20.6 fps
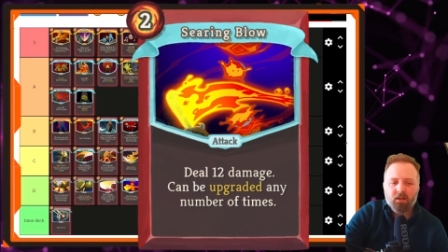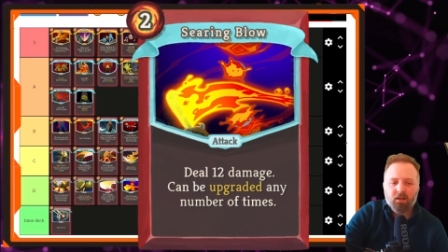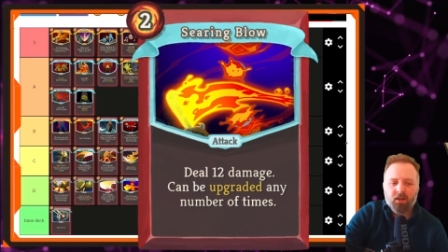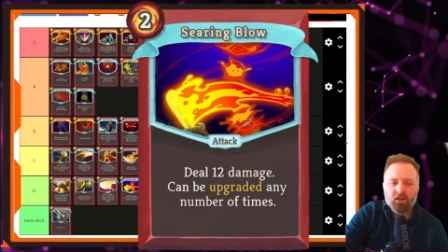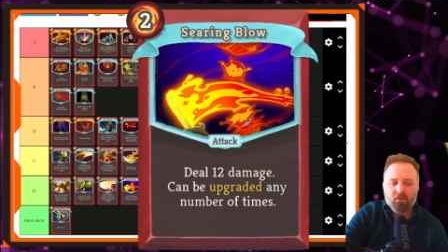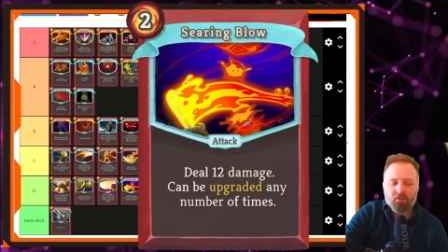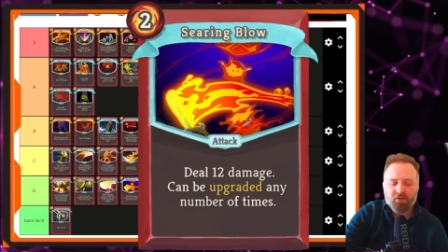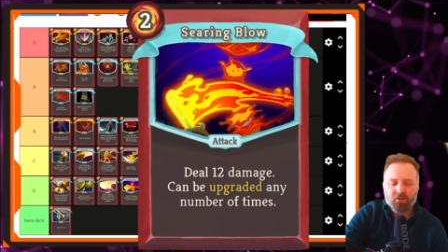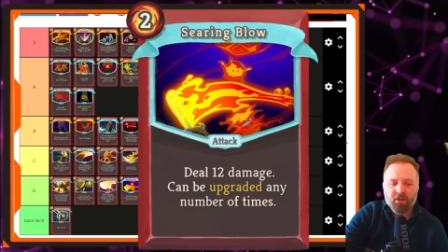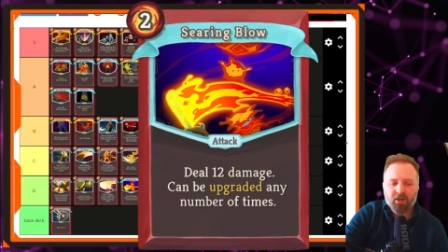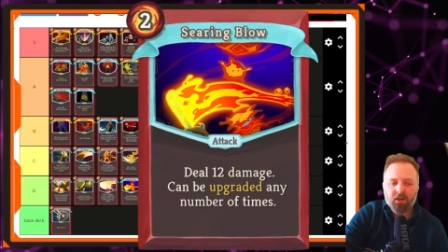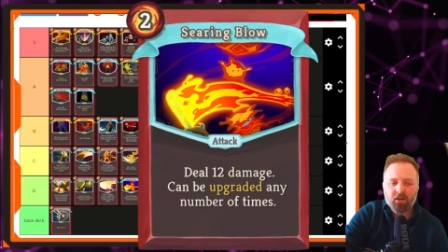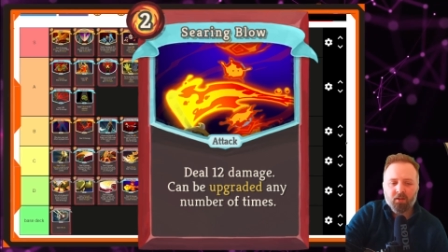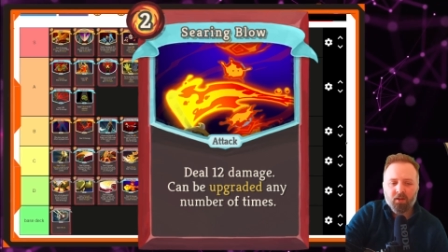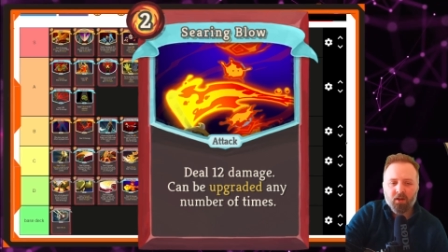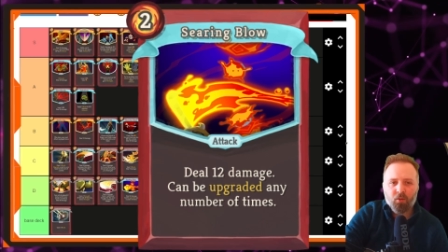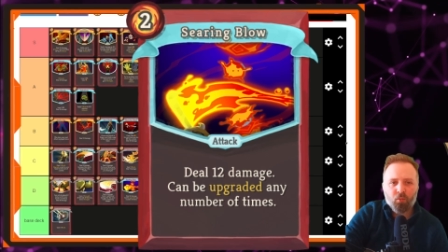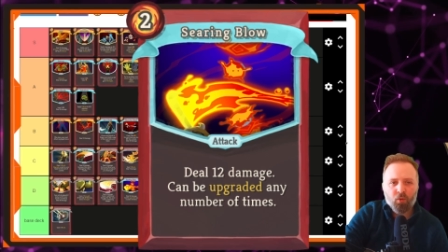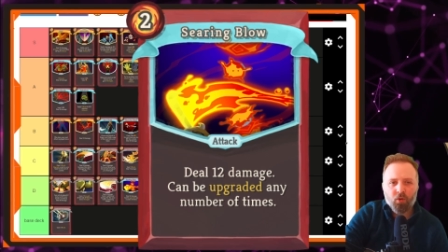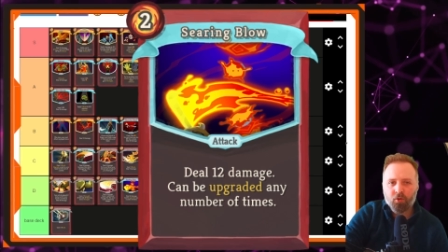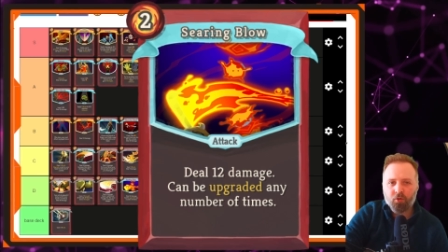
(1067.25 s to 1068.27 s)
outside of
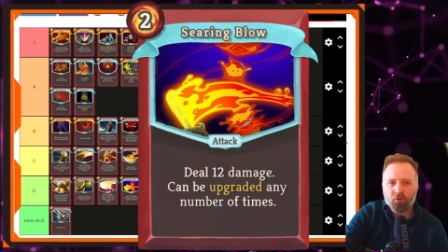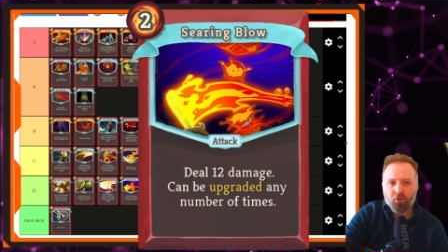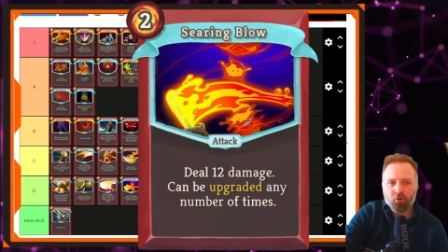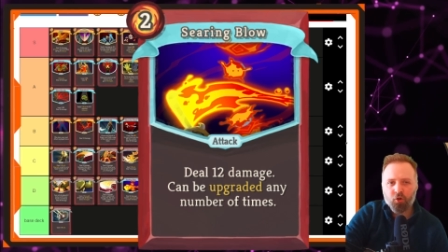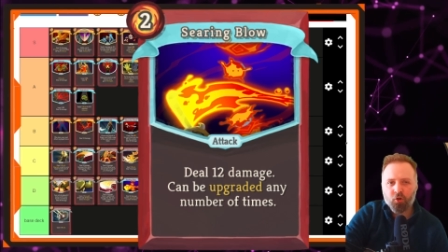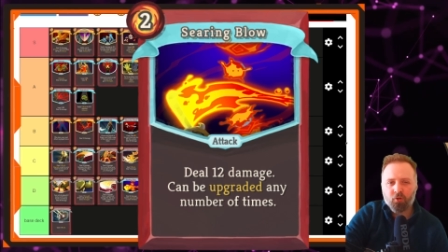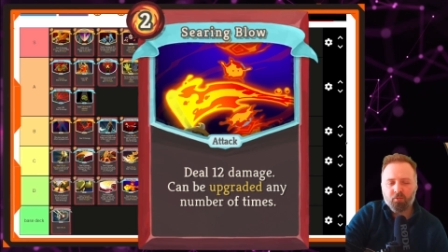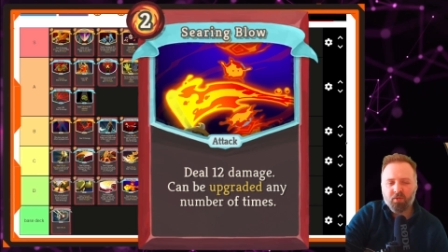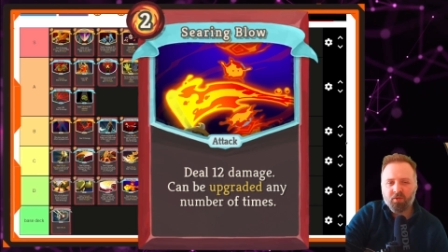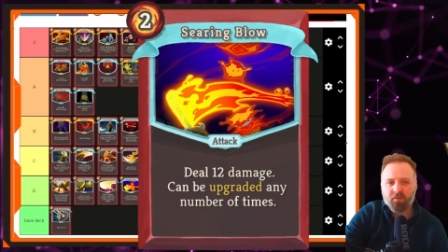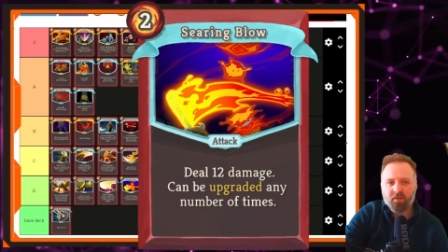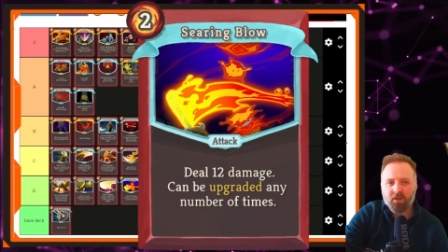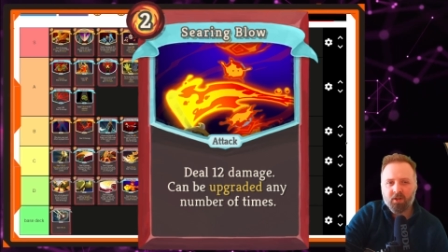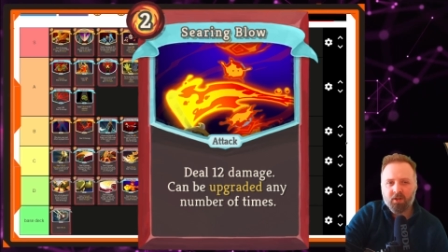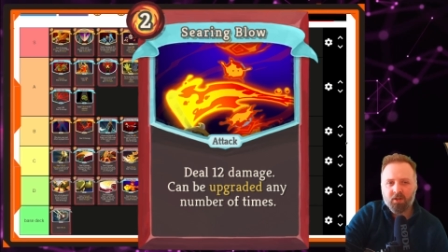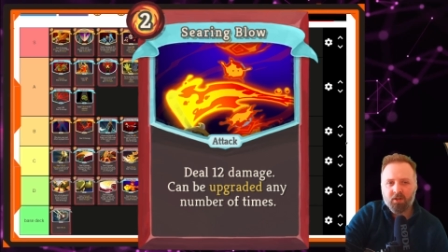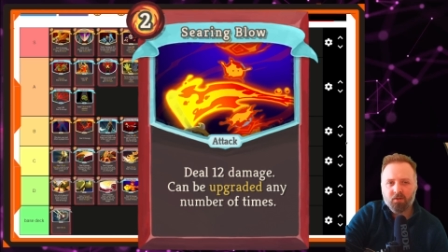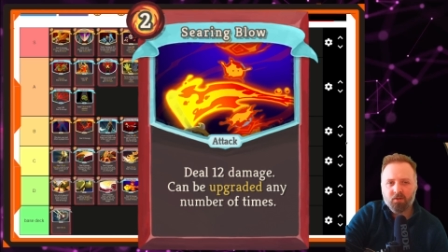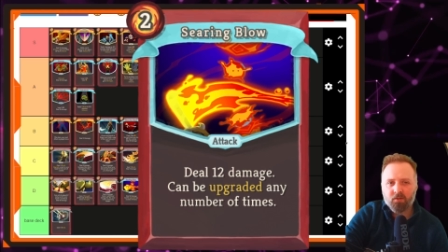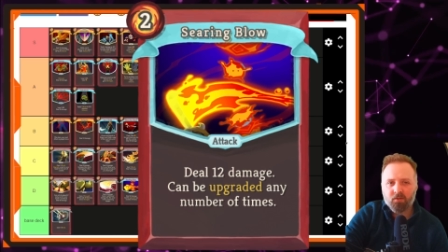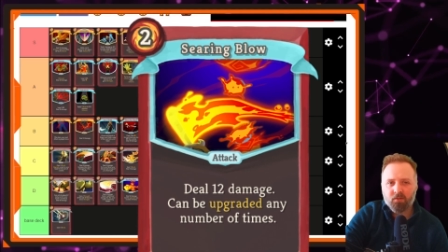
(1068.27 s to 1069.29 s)
that one Jobs
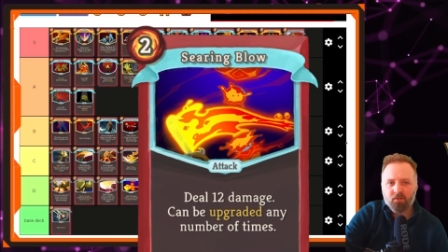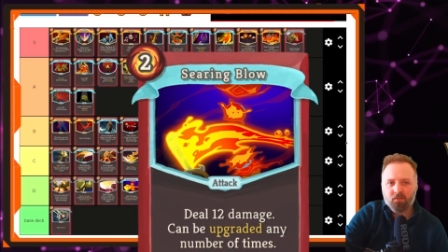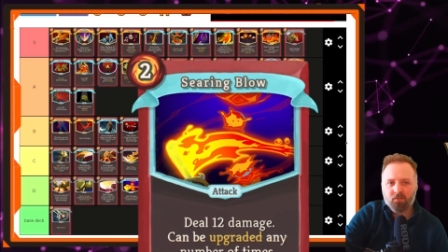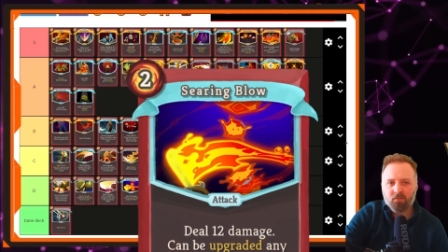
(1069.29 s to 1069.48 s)
video,